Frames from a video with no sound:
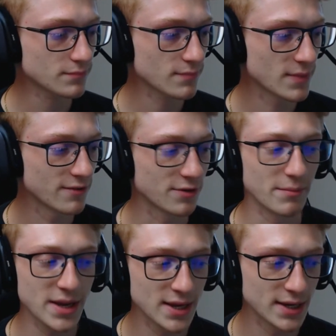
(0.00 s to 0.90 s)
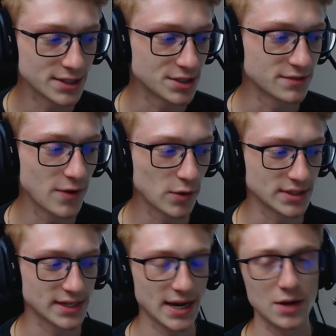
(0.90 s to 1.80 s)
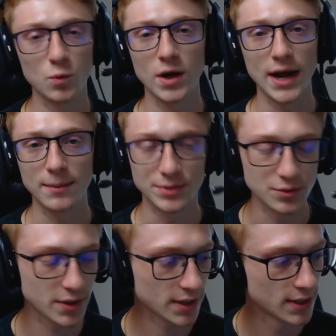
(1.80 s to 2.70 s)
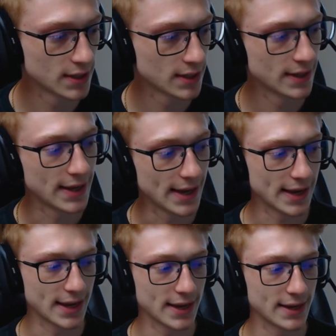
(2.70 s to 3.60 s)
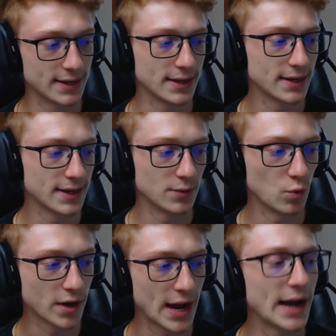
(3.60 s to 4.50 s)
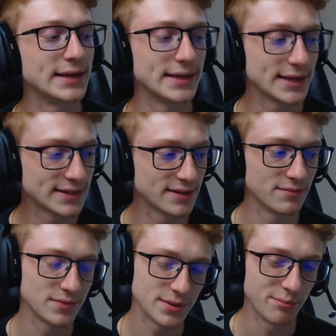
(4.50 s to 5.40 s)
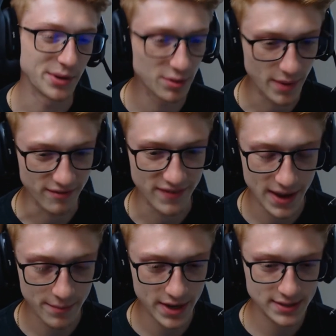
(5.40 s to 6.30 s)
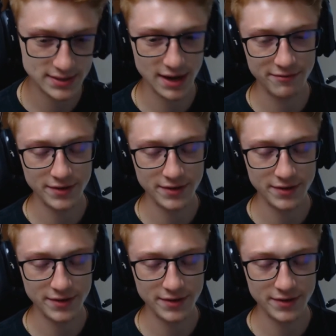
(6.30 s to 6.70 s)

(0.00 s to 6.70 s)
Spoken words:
for me, it's just focusing on what I'm doing, and what I did to build my fan base. I feel